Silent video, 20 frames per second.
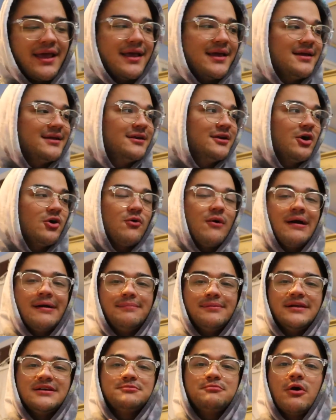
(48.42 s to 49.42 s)
And A
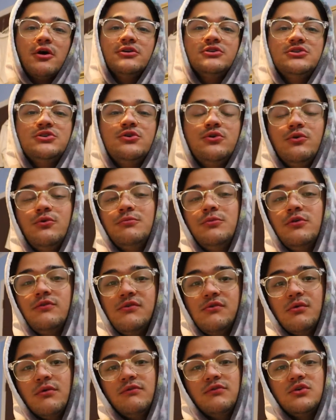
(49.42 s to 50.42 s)
Quiet Place Part 2
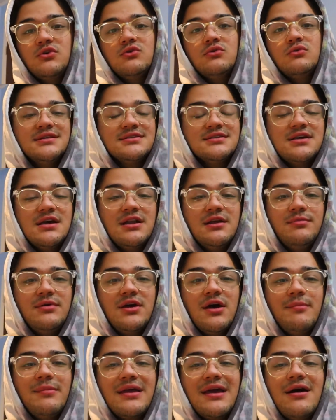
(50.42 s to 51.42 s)
movie review is gonna be
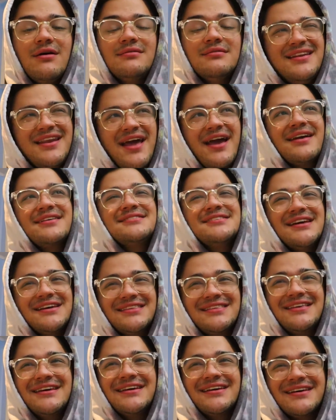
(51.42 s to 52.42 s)
coming out next, I
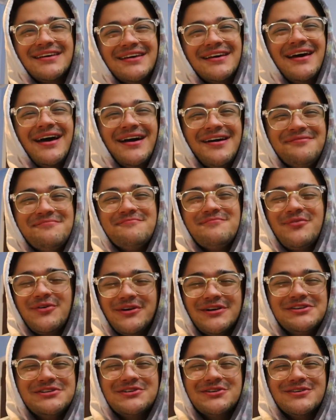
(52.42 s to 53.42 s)
think. I'm
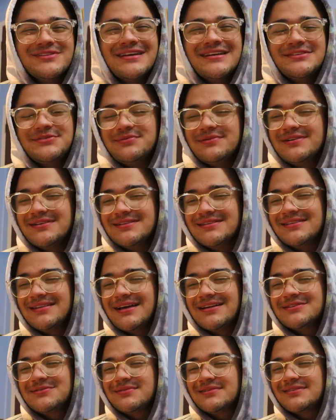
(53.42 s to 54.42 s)
pretty sure that's
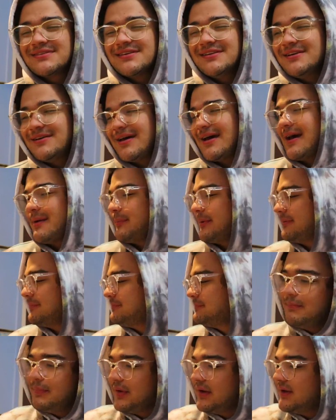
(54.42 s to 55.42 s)
what's gonna
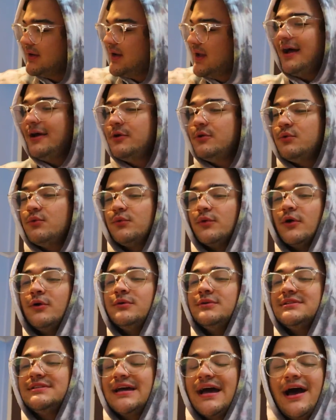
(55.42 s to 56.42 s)
happen. But I
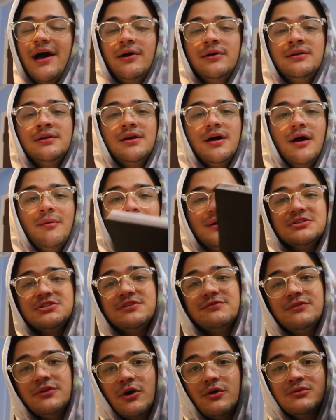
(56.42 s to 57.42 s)
wrote down a bunch
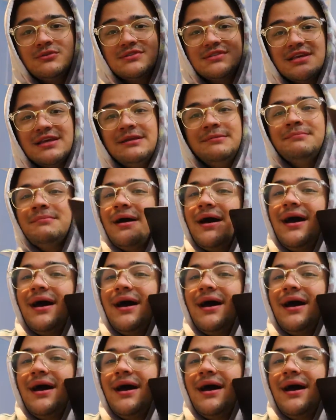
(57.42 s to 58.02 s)
of notes in